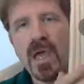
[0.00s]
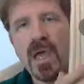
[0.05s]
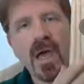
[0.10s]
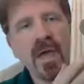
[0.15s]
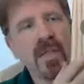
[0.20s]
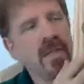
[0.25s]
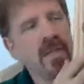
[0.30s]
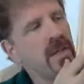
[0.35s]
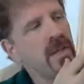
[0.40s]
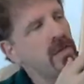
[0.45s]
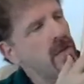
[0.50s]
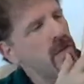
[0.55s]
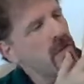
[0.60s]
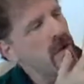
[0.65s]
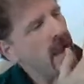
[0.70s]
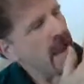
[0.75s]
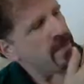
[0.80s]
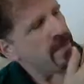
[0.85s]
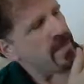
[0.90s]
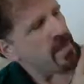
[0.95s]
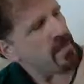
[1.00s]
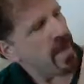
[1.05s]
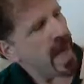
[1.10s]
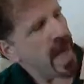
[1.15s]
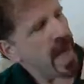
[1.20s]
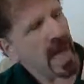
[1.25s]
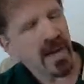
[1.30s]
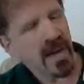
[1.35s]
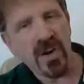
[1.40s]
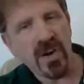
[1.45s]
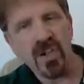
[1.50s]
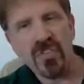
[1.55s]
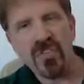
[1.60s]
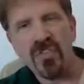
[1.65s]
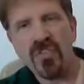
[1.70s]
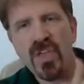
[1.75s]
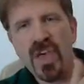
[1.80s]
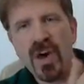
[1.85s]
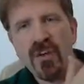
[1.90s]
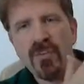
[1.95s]
And then you have the pattern
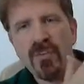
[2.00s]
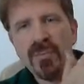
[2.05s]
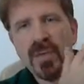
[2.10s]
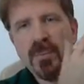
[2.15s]
itself.